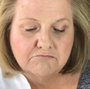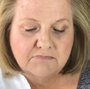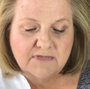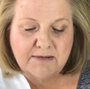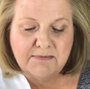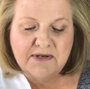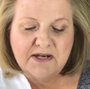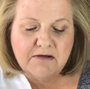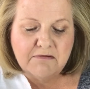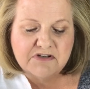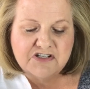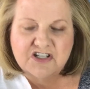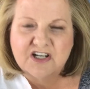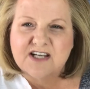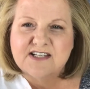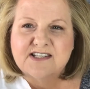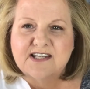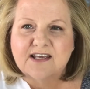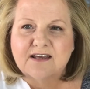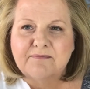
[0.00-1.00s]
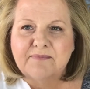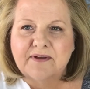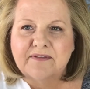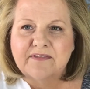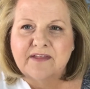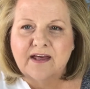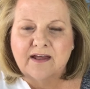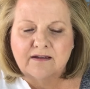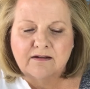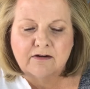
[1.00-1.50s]
Let me know what you guys think
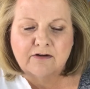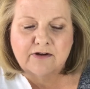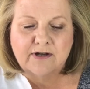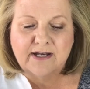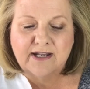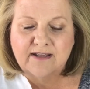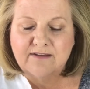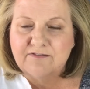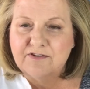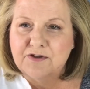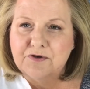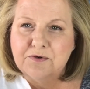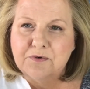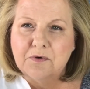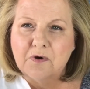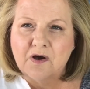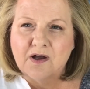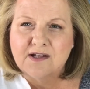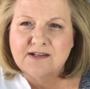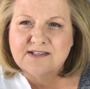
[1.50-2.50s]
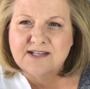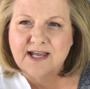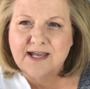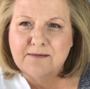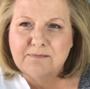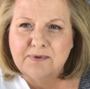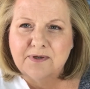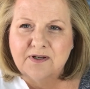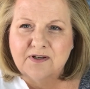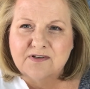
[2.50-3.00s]
about that. Are any of you on
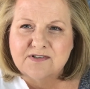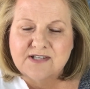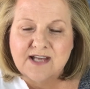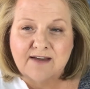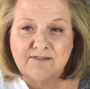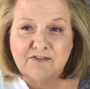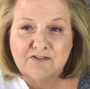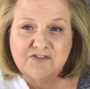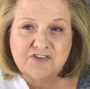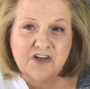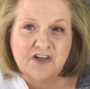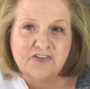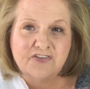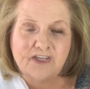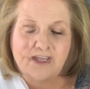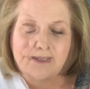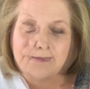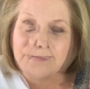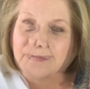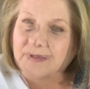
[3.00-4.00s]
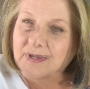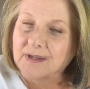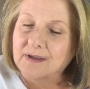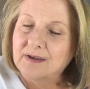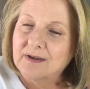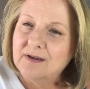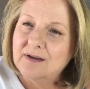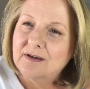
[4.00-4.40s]
diet pills? Have you done diet pills?